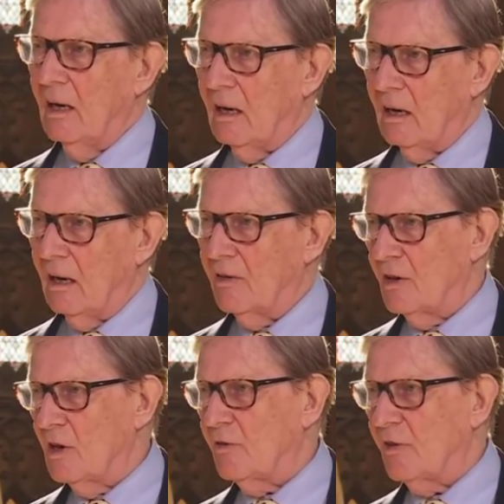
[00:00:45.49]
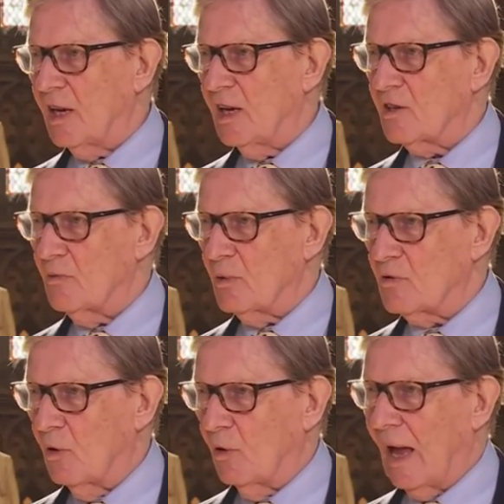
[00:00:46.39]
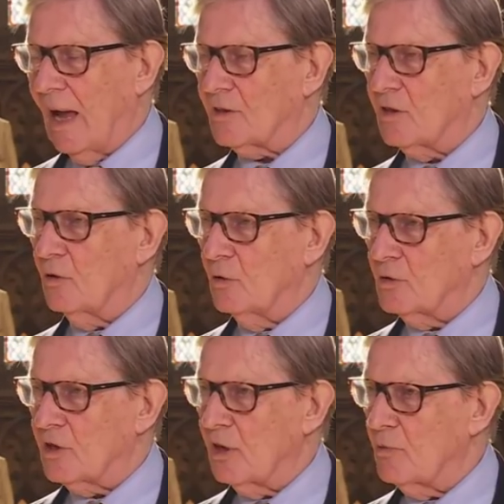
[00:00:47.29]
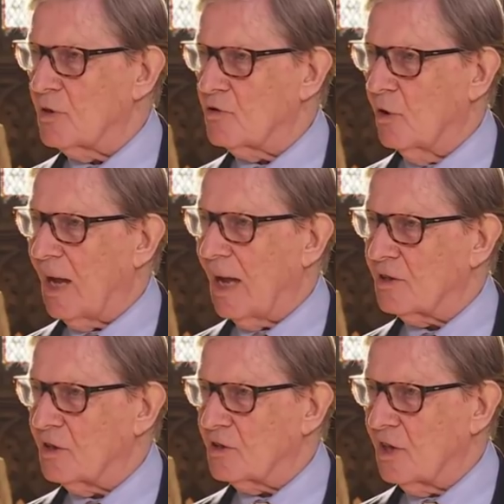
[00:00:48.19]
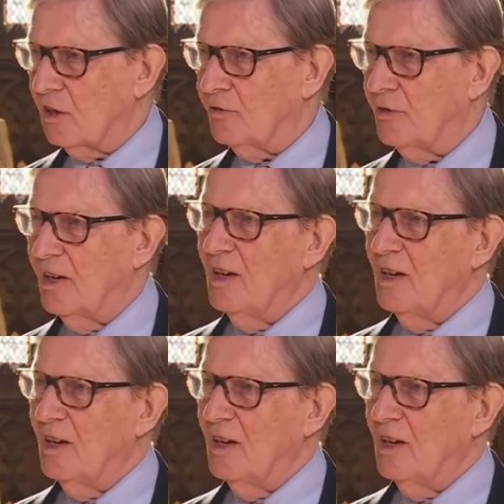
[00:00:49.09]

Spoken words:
are the Notification of Withdrawal Act and also the Withdrawal Act itself.